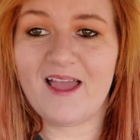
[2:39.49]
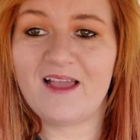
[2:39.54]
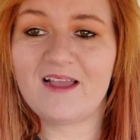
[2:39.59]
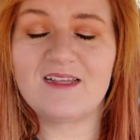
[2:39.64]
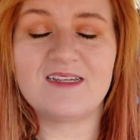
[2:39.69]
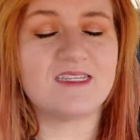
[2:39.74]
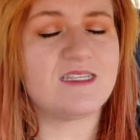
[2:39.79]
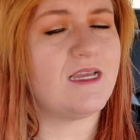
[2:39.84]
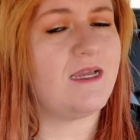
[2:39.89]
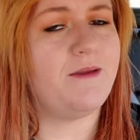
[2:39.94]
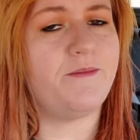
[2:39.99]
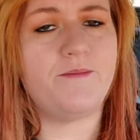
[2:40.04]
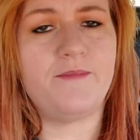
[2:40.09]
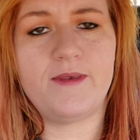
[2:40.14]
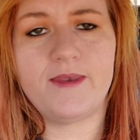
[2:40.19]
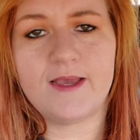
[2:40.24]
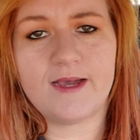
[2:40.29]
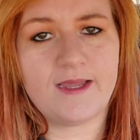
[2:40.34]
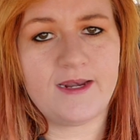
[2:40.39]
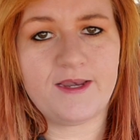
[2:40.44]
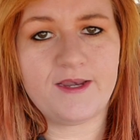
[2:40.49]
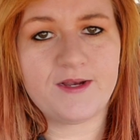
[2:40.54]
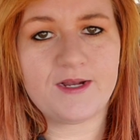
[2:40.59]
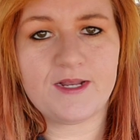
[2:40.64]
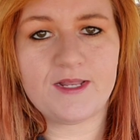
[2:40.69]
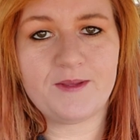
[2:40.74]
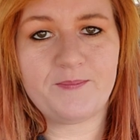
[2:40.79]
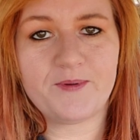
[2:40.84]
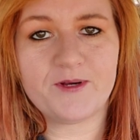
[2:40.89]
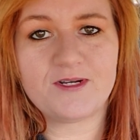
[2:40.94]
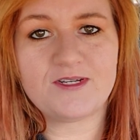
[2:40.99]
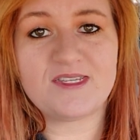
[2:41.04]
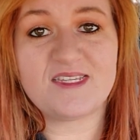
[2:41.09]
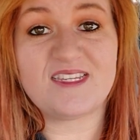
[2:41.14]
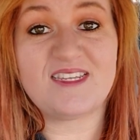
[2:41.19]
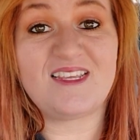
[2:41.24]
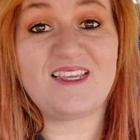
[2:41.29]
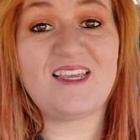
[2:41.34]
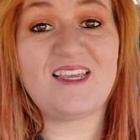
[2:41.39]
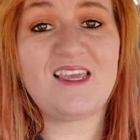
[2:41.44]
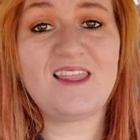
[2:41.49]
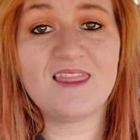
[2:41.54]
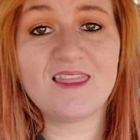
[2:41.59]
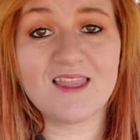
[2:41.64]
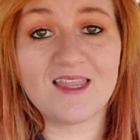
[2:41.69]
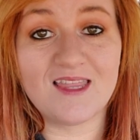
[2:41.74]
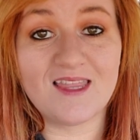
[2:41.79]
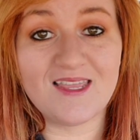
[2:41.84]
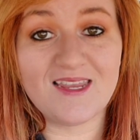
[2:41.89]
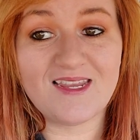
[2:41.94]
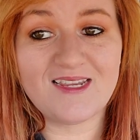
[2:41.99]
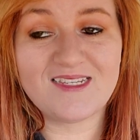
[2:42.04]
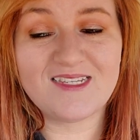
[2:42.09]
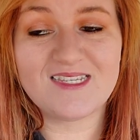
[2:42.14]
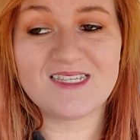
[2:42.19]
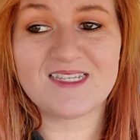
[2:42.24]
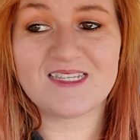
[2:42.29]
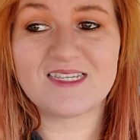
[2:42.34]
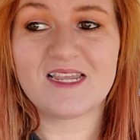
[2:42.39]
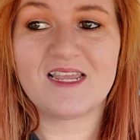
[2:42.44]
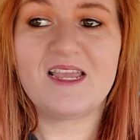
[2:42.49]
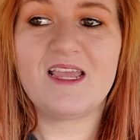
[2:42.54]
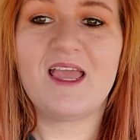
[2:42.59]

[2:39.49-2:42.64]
Because I am not an early person in the least.